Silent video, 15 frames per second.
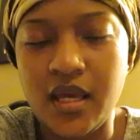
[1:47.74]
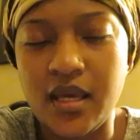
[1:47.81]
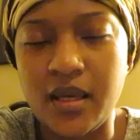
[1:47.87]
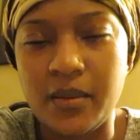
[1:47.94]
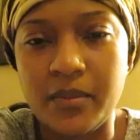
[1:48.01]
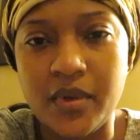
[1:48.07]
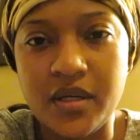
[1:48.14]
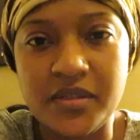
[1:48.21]

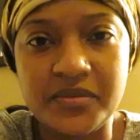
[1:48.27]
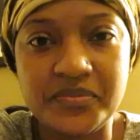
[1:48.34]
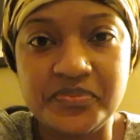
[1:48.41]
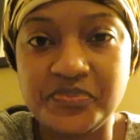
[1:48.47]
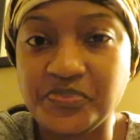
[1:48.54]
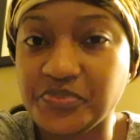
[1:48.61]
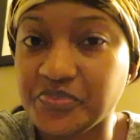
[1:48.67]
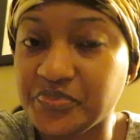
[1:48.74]
And then,
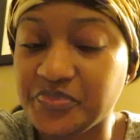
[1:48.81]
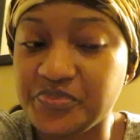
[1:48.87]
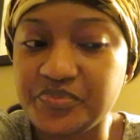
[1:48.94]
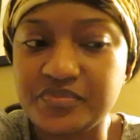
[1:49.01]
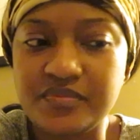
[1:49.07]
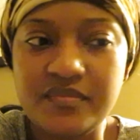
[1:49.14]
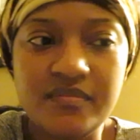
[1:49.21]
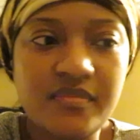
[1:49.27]

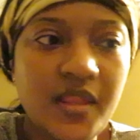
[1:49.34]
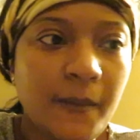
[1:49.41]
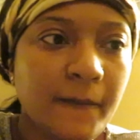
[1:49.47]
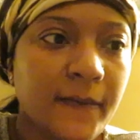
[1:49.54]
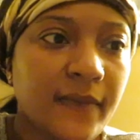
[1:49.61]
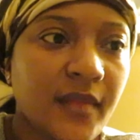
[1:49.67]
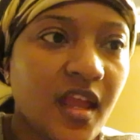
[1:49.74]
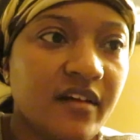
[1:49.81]

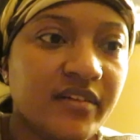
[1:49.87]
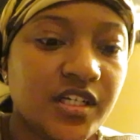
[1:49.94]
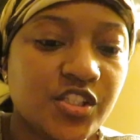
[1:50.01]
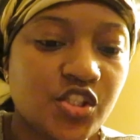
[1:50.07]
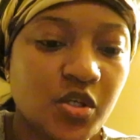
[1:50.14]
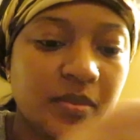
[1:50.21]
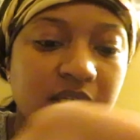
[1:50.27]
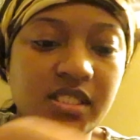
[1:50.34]
alright,
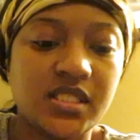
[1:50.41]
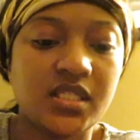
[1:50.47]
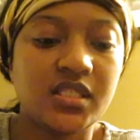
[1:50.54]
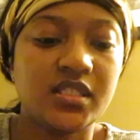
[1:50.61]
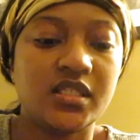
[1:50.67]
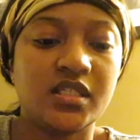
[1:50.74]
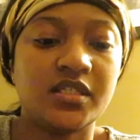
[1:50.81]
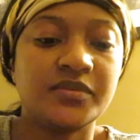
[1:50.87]
so
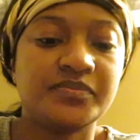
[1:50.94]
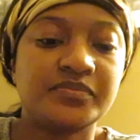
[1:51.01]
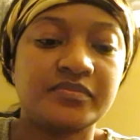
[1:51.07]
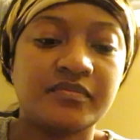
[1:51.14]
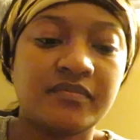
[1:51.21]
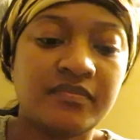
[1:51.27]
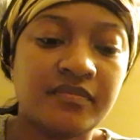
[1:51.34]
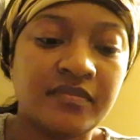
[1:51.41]
basically,
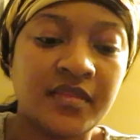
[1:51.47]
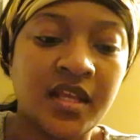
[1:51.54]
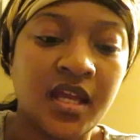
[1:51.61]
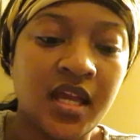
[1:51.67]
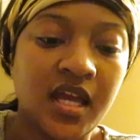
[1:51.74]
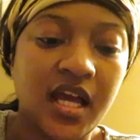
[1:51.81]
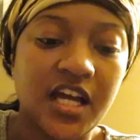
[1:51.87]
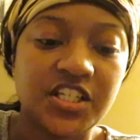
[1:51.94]

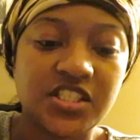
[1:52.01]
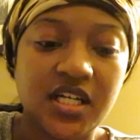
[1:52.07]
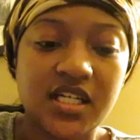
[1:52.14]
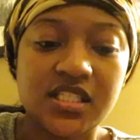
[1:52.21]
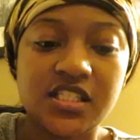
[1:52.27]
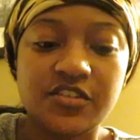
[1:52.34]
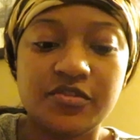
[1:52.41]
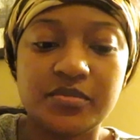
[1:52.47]
as y'all
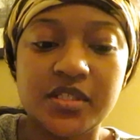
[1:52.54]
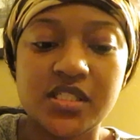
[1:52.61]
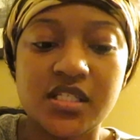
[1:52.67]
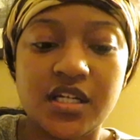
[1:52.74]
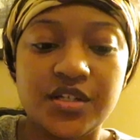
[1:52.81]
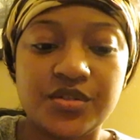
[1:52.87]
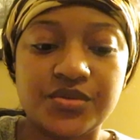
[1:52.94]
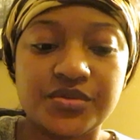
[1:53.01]
can see from the
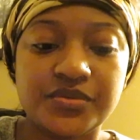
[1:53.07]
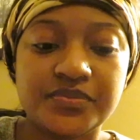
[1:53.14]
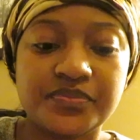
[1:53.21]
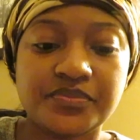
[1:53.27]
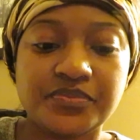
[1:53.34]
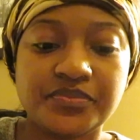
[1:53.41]
title,